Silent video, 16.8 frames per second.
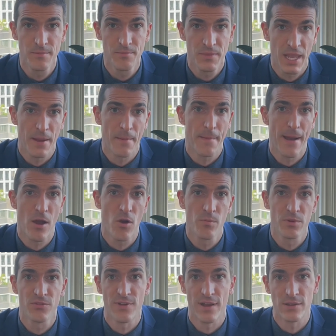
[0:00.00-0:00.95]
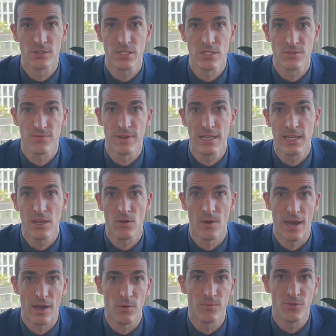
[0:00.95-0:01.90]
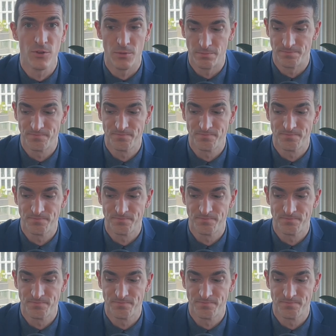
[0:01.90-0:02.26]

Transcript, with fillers: Yeah, I hope you found this video helpful.